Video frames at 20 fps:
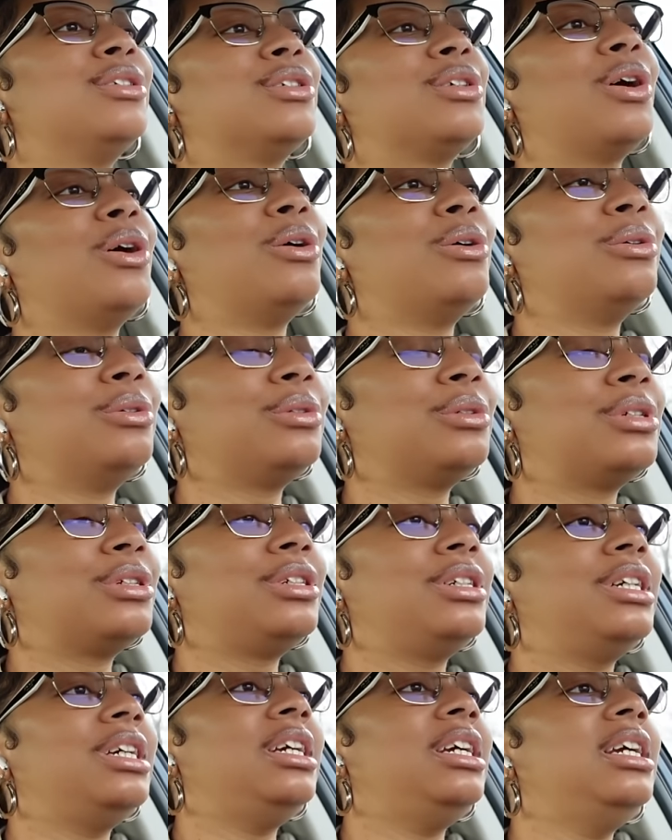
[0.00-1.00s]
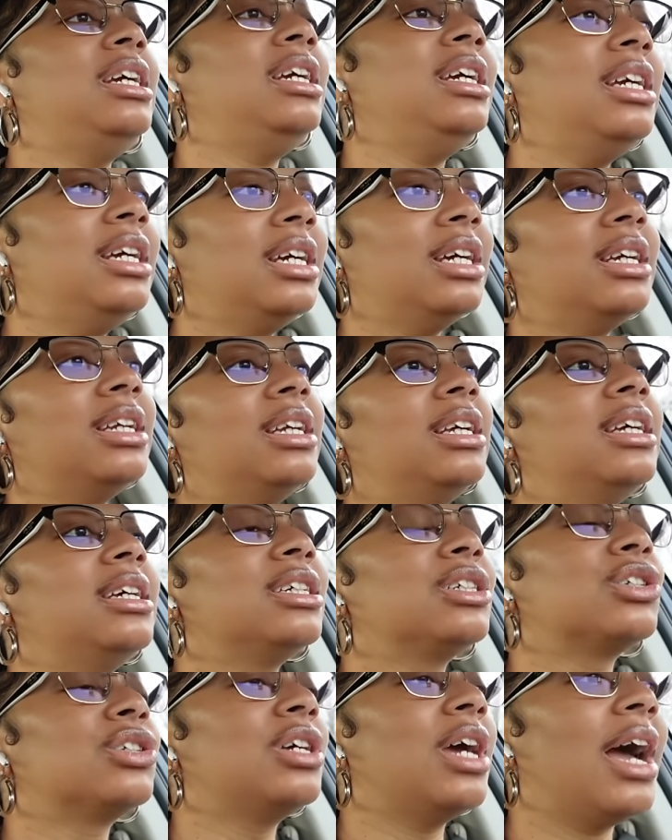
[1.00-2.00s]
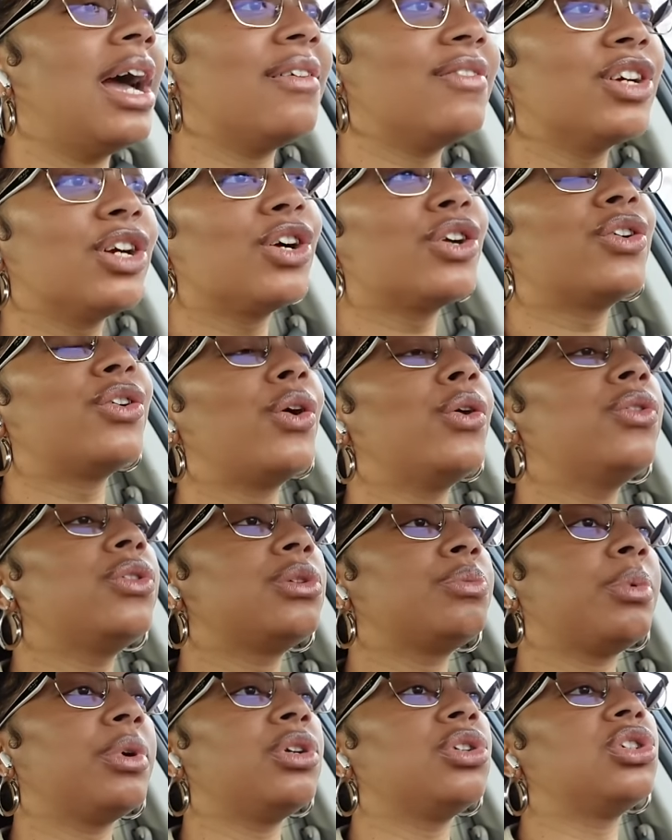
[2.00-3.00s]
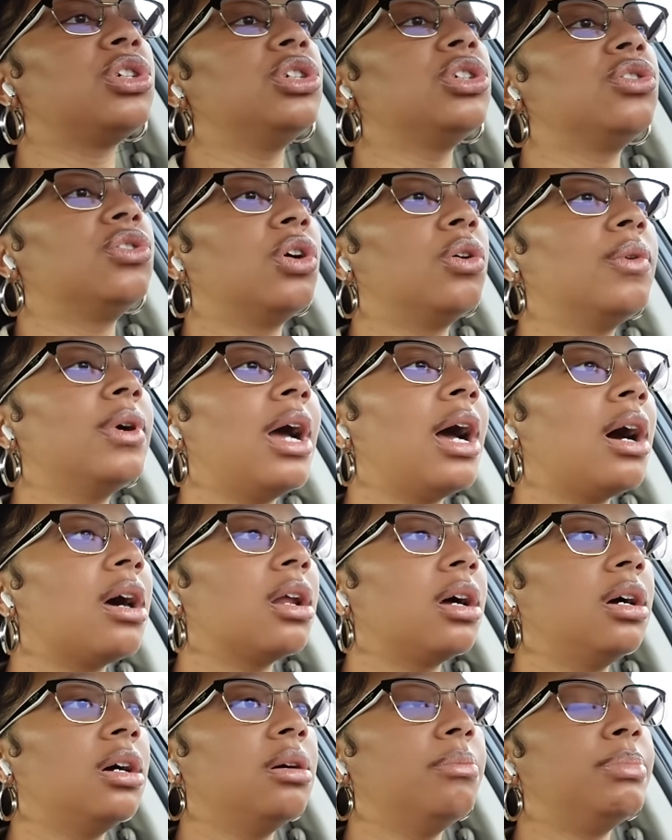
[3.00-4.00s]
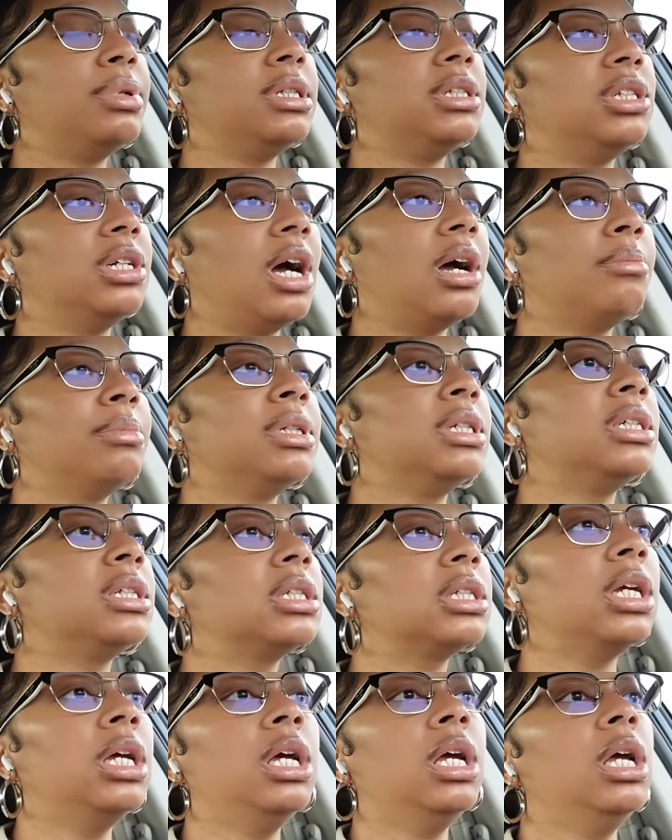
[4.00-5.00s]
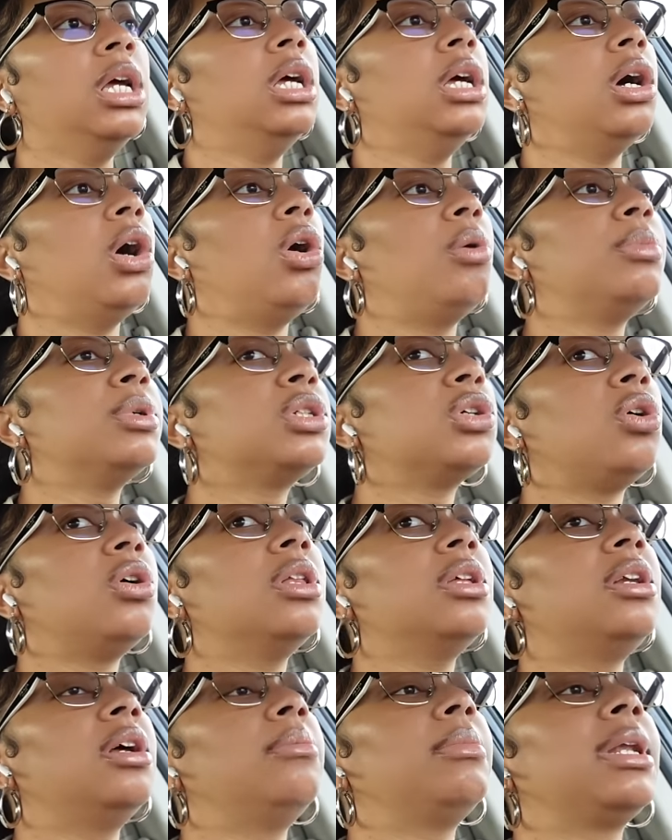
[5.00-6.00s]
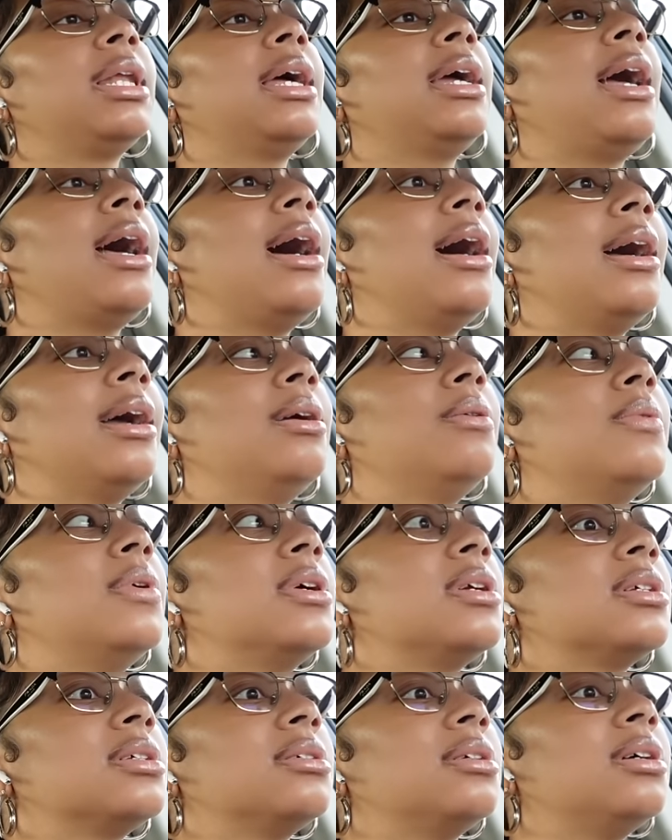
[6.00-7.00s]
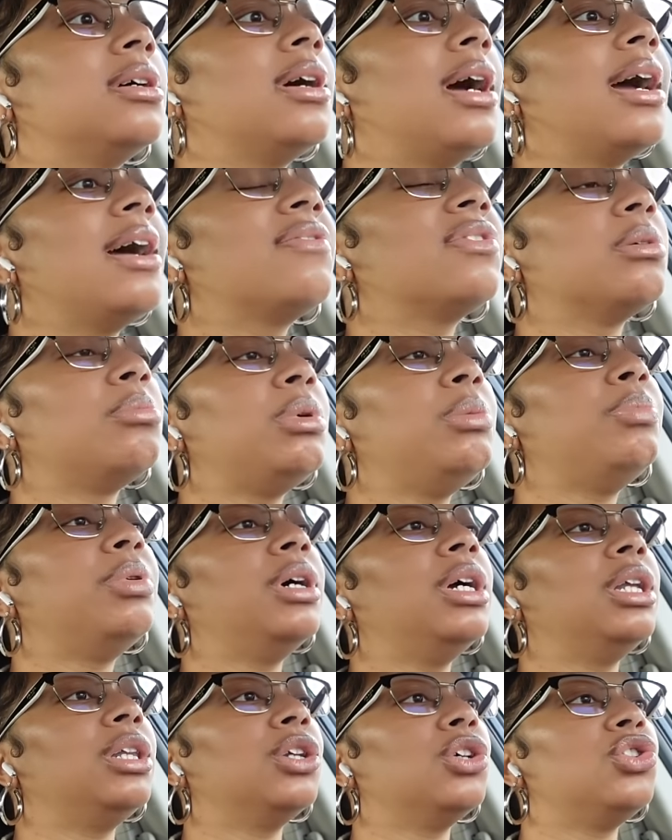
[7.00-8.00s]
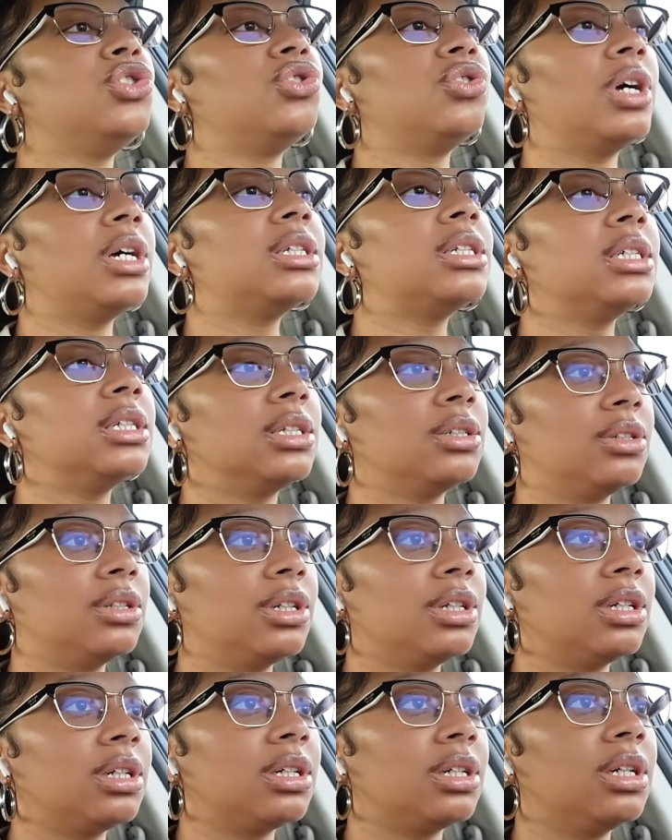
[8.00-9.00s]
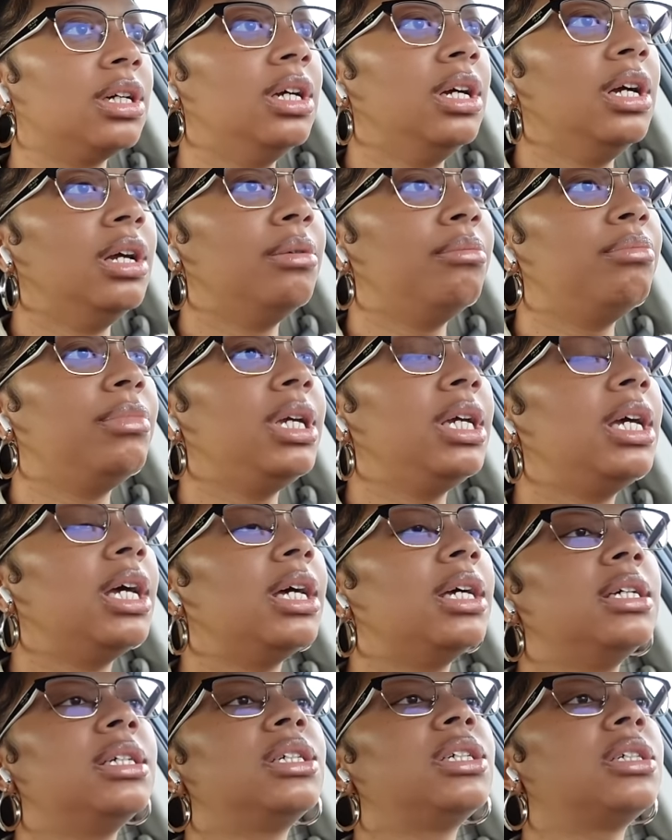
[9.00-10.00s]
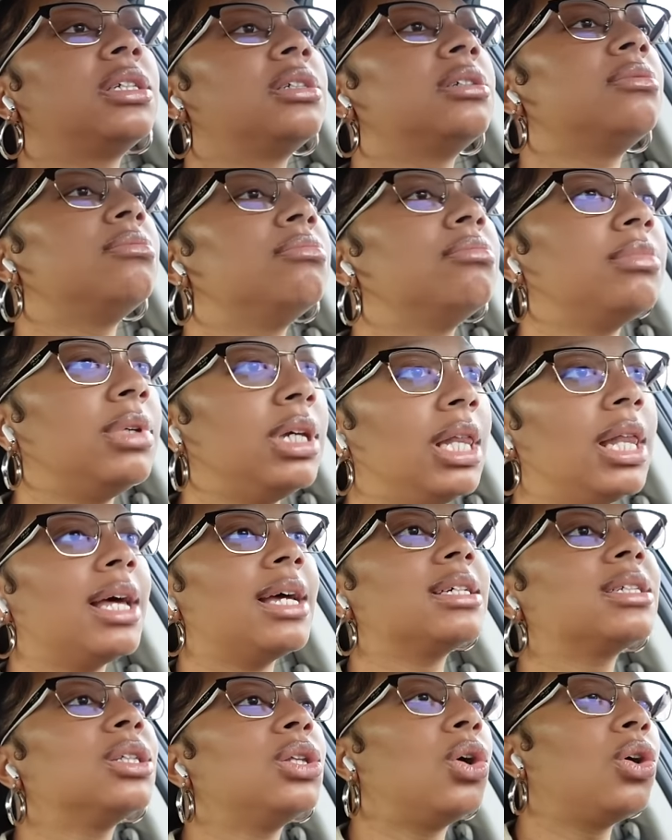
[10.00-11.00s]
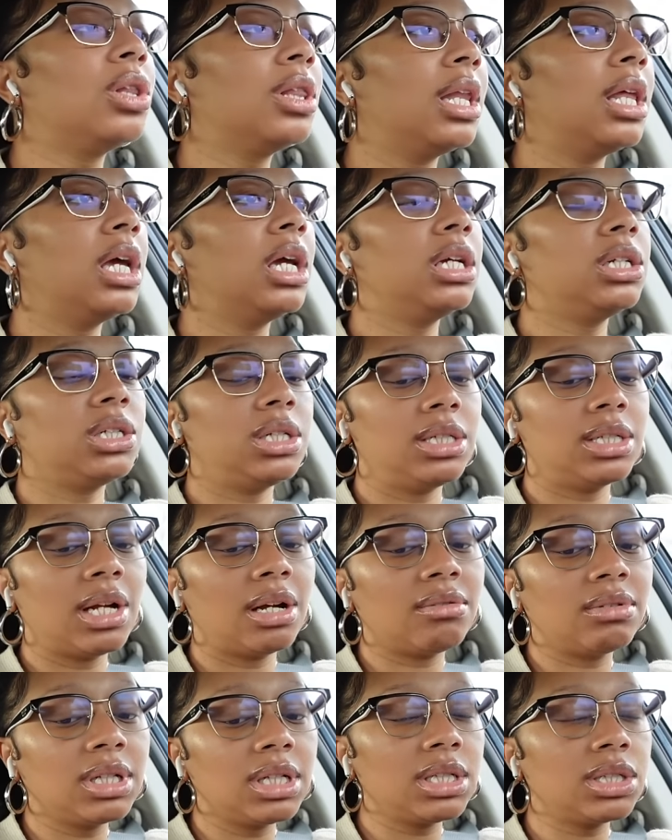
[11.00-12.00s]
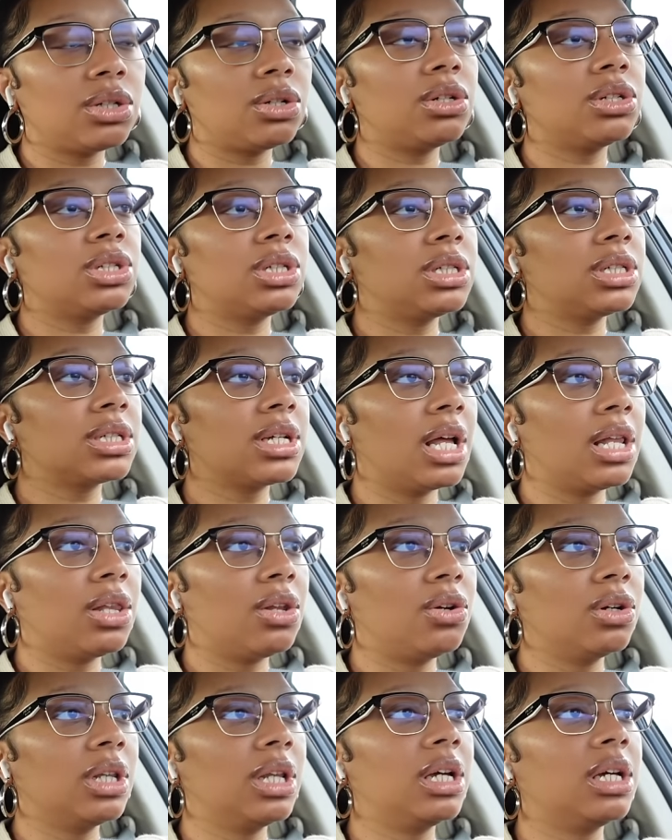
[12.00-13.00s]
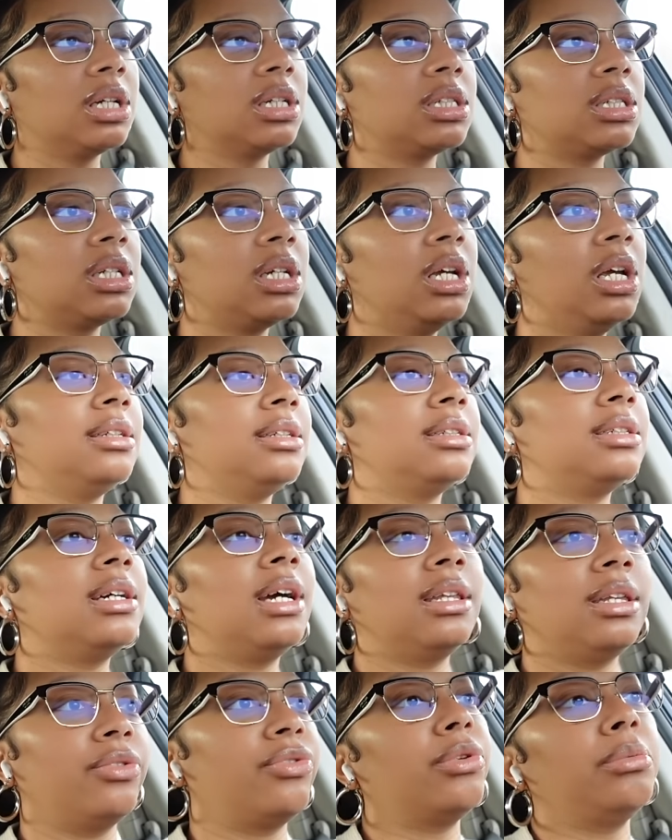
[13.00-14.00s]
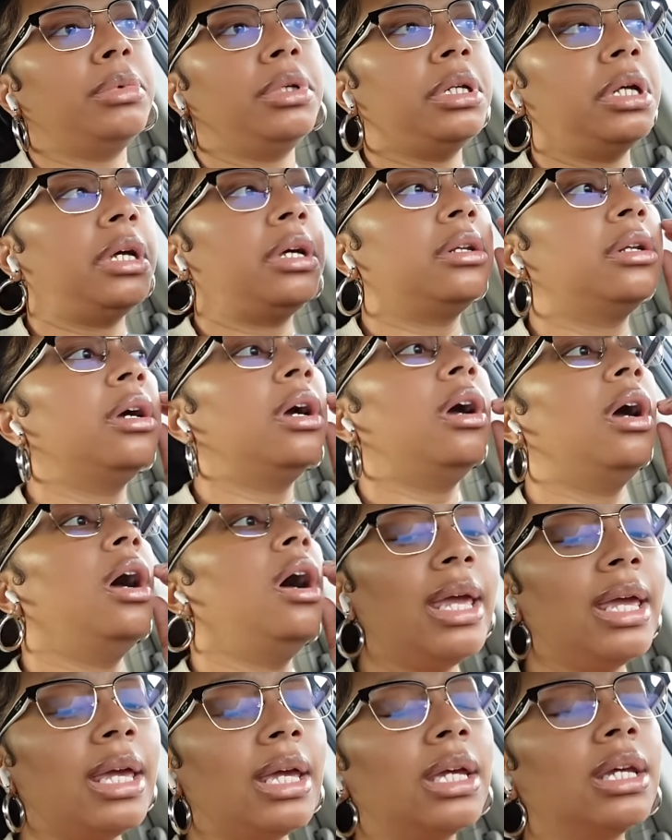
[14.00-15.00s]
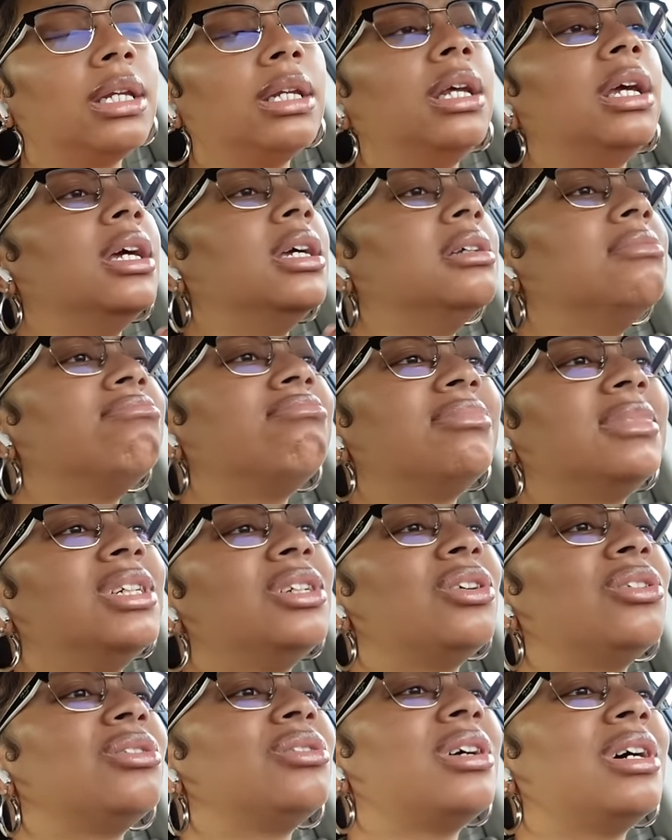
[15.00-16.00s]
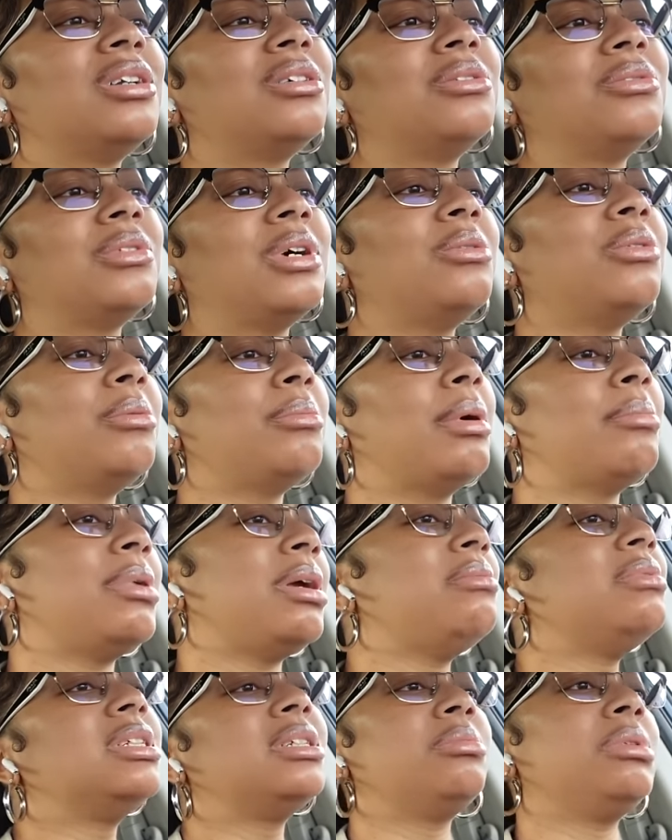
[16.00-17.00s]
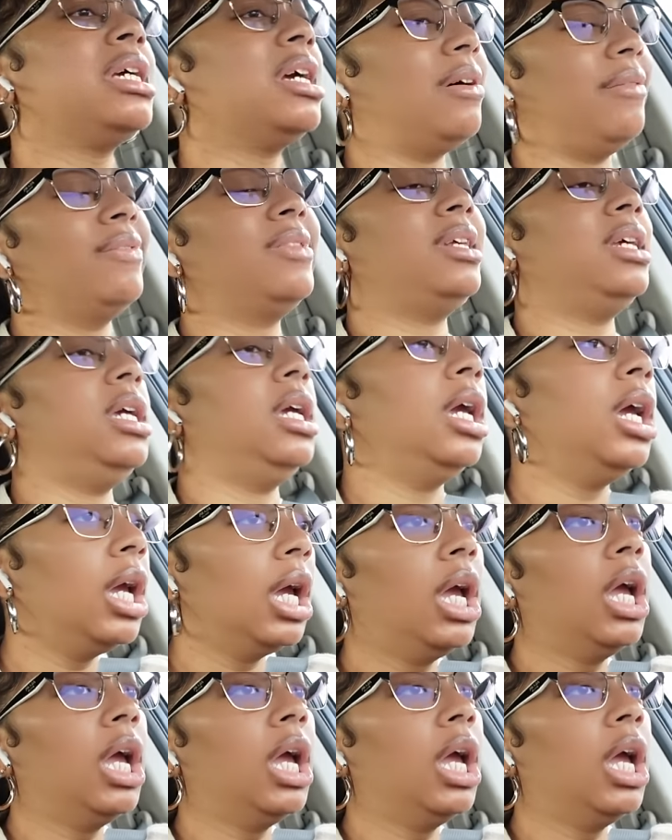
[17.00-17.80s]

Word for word: so she is having a growth spurt. She's growing out of her pajamas. Almost all of them are like high waters on her. I have to be putting the dresses on her because Mila has long legs. She's not really tall. She just got long legs. She got that from her dad. And you know, I don't. I want my baby to be comfy.